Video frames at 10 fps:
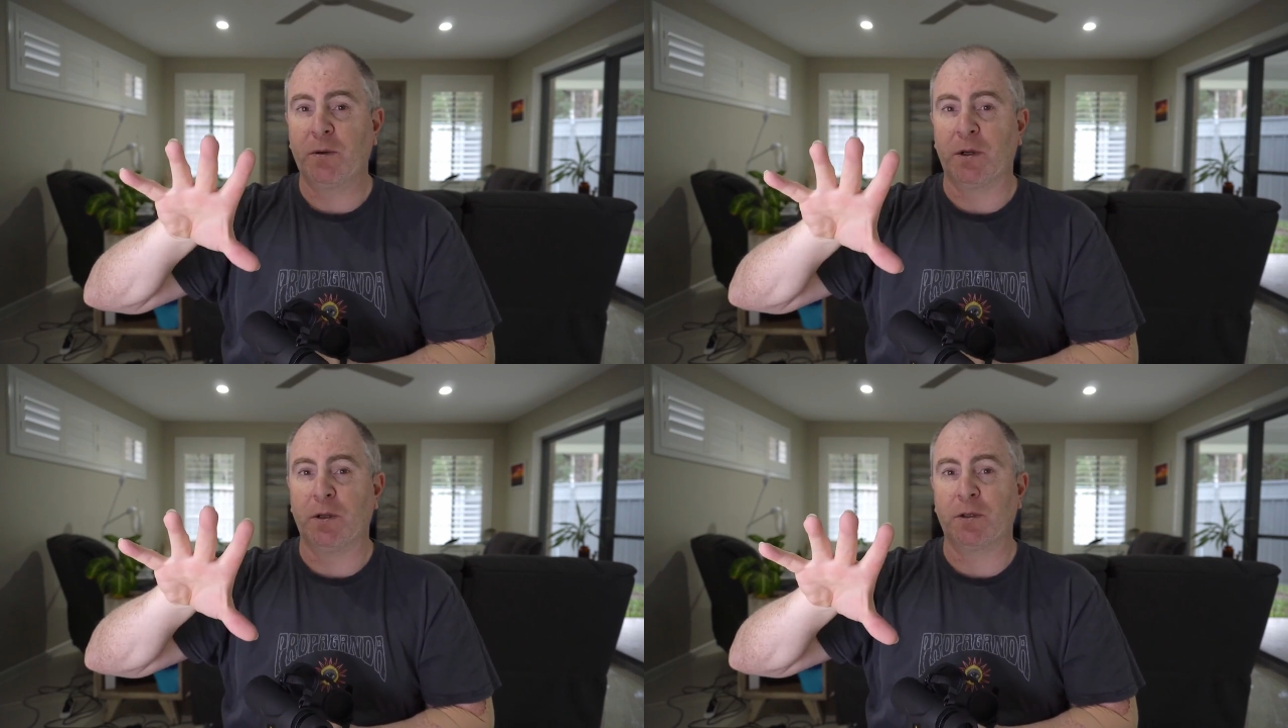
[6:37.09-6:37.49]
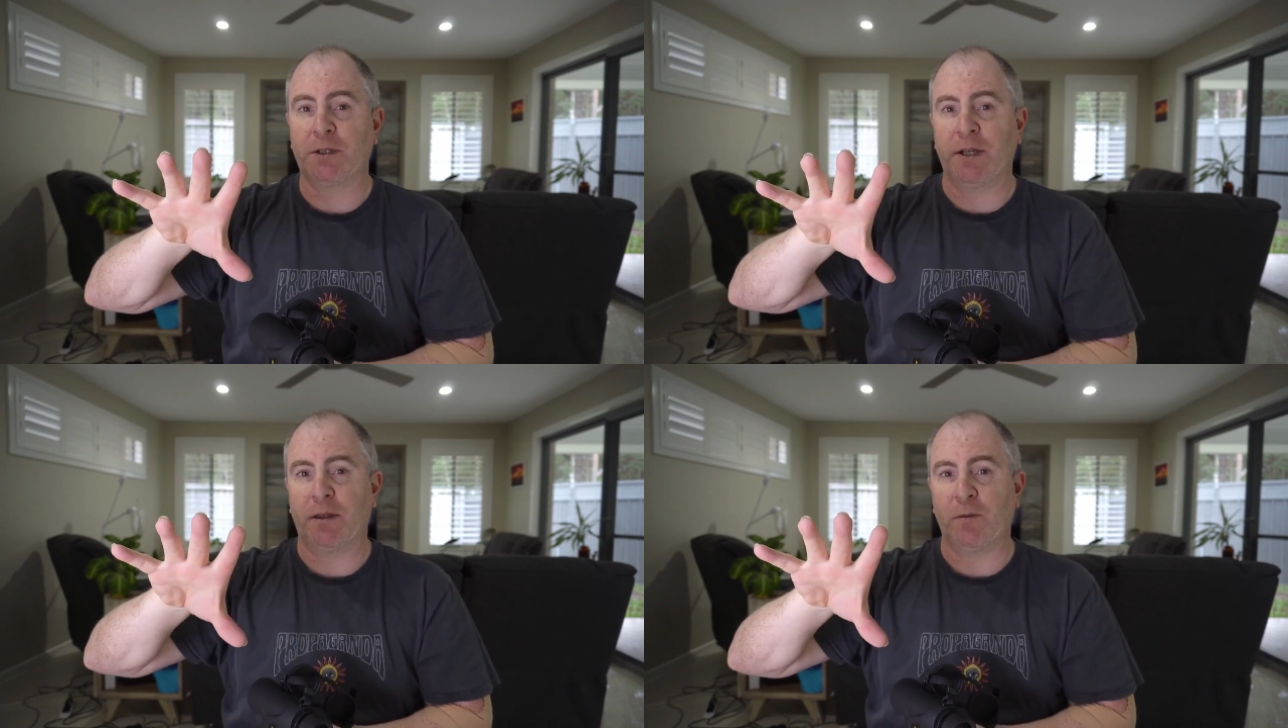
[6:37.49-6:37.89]
when I
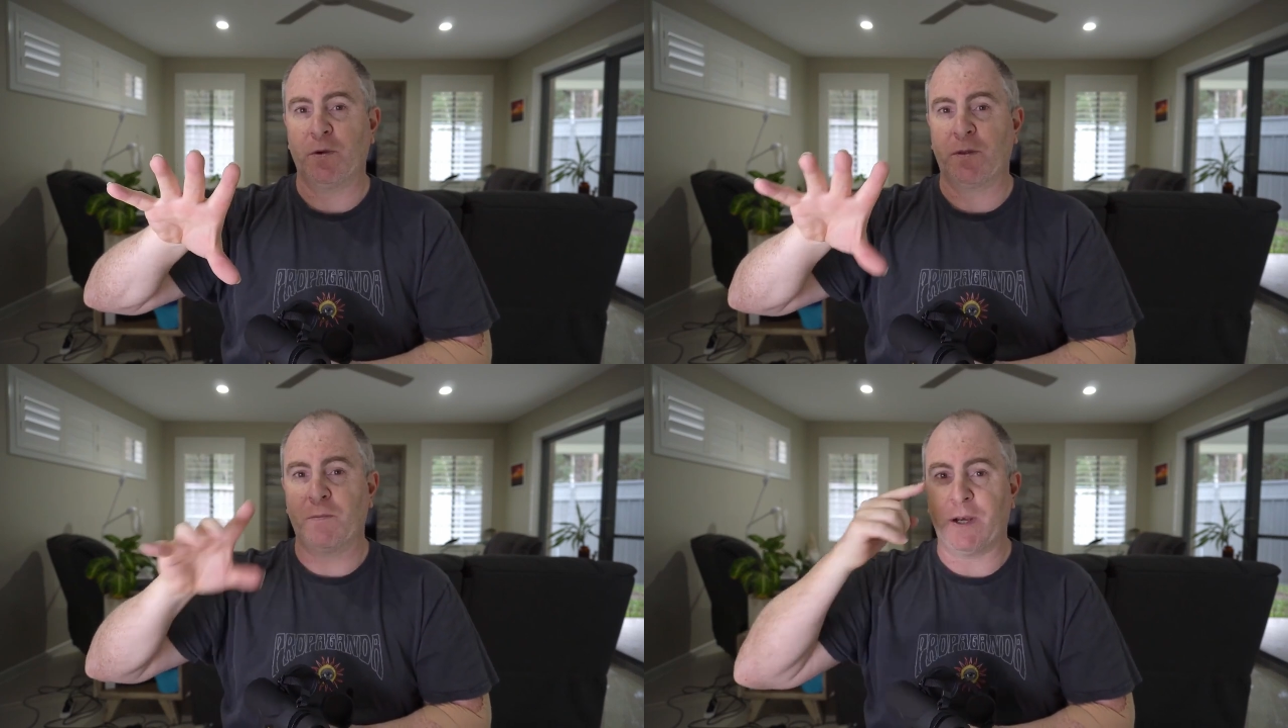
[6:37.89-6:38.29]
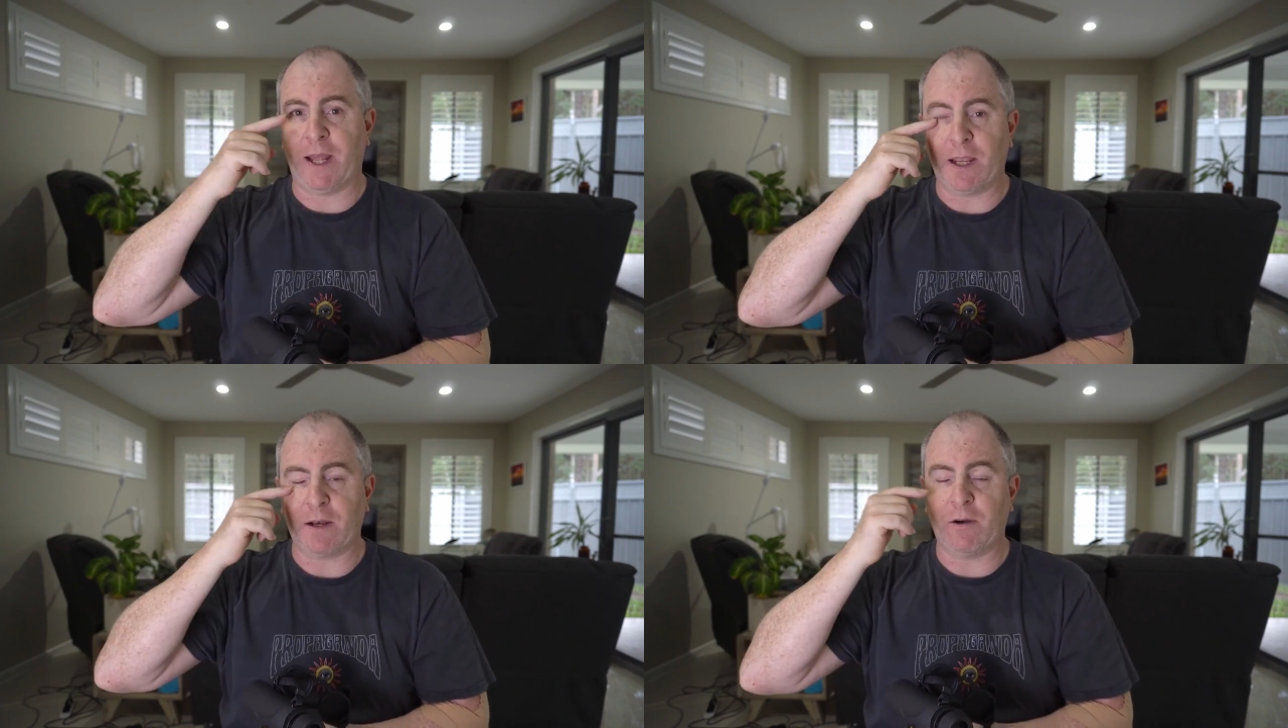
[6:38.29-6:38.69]
looked at them with my
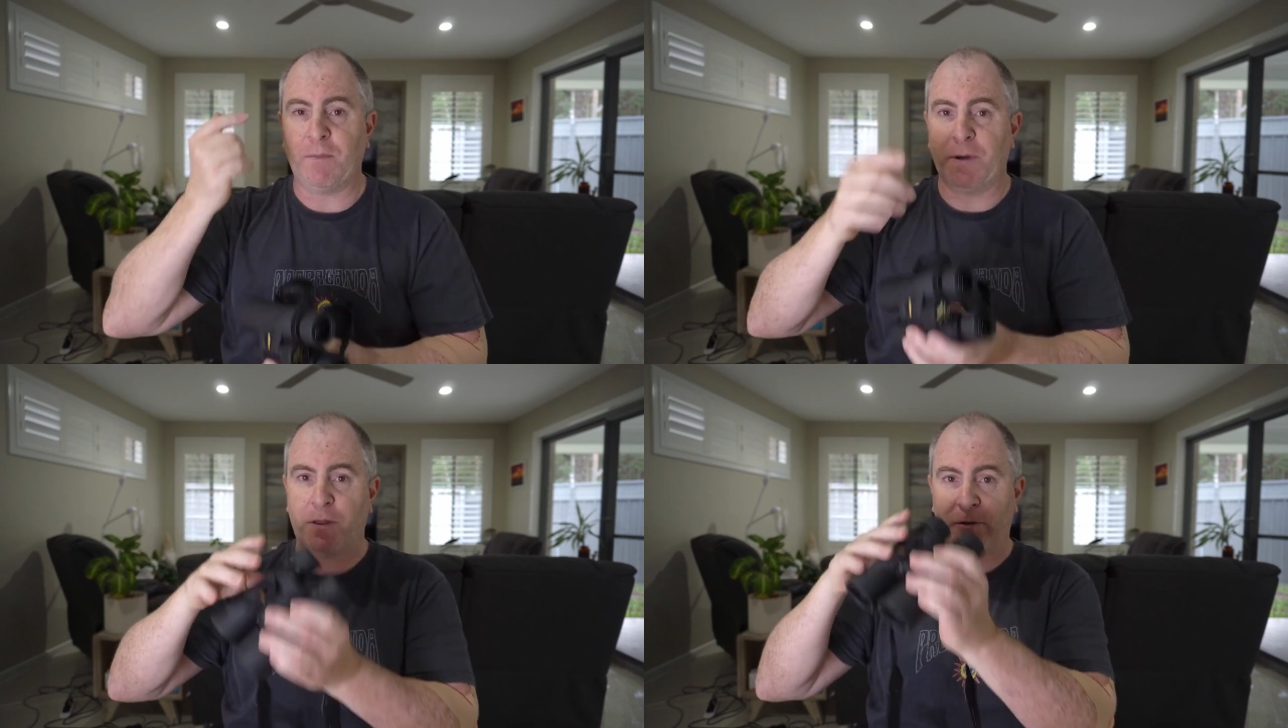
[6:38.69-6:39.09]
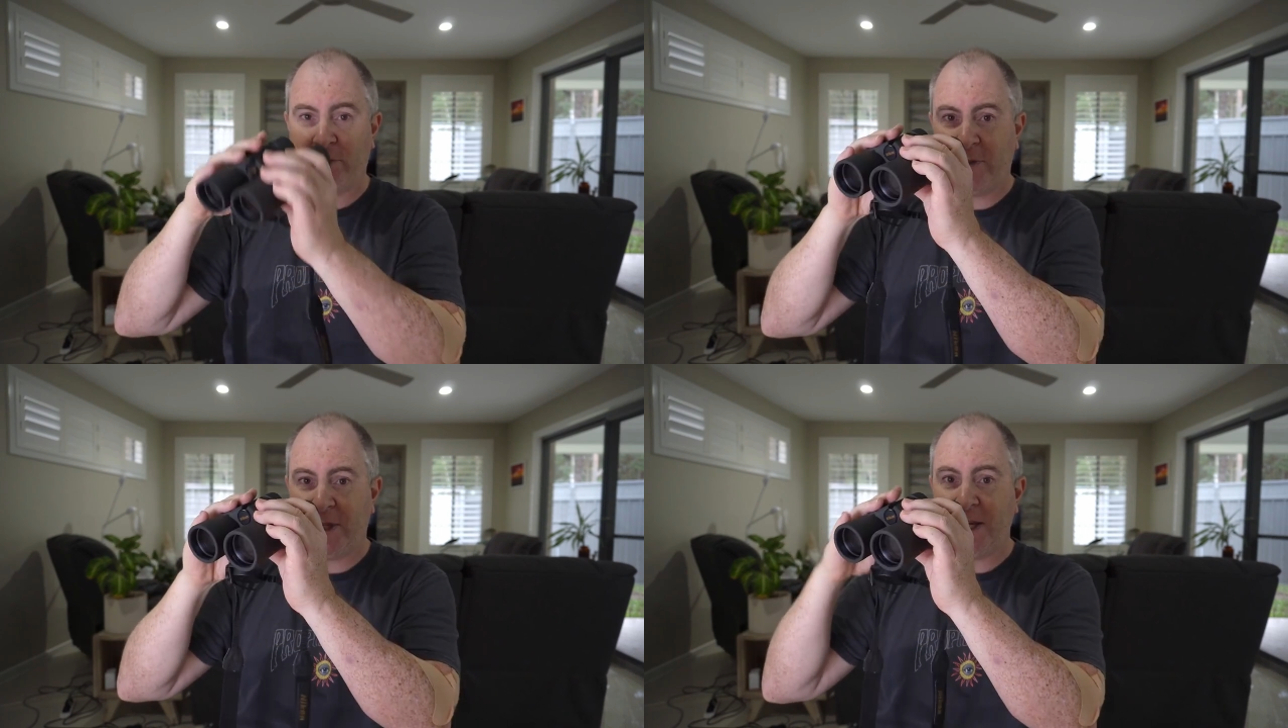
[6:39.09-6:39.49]
naked eye, but
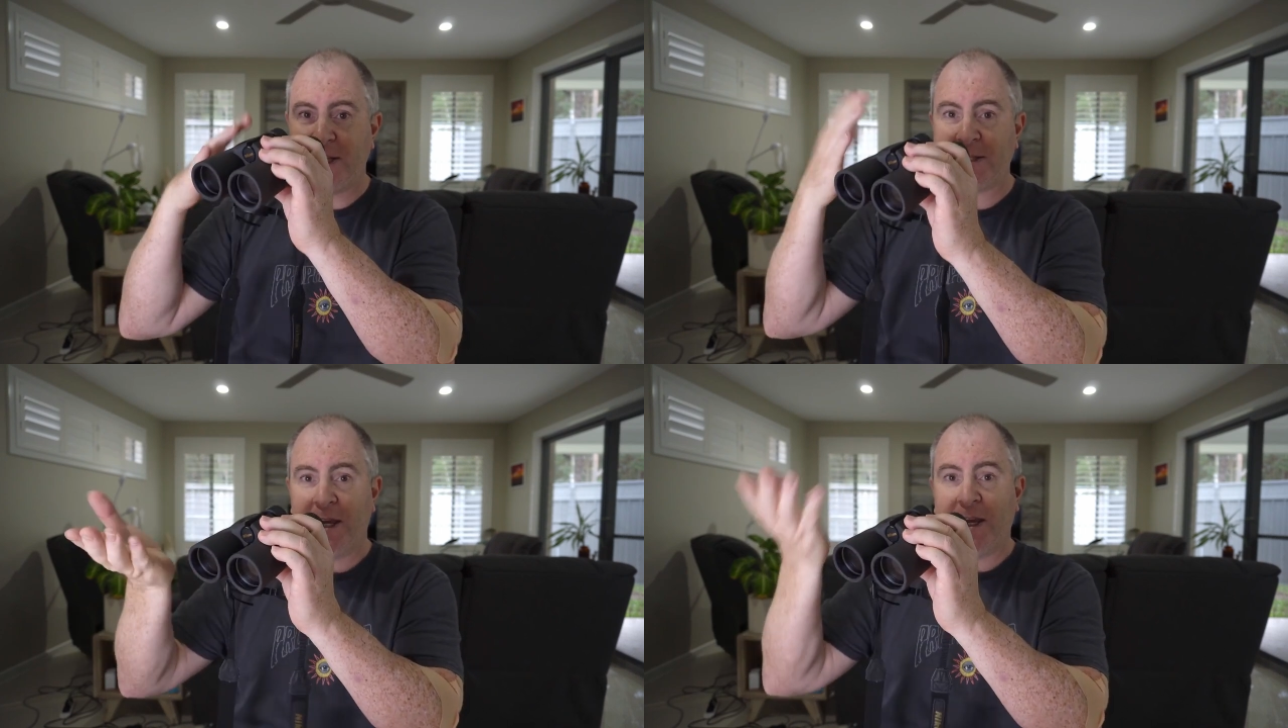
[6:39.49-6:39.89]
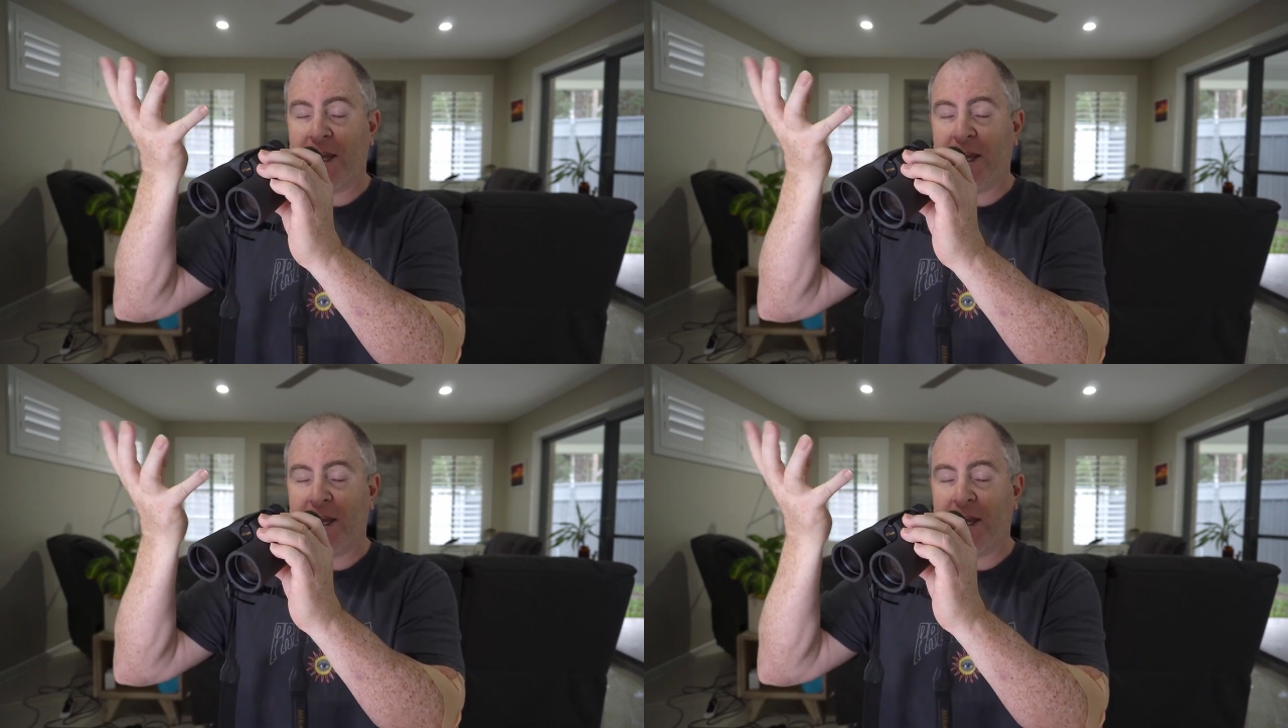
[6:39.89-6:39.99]
through these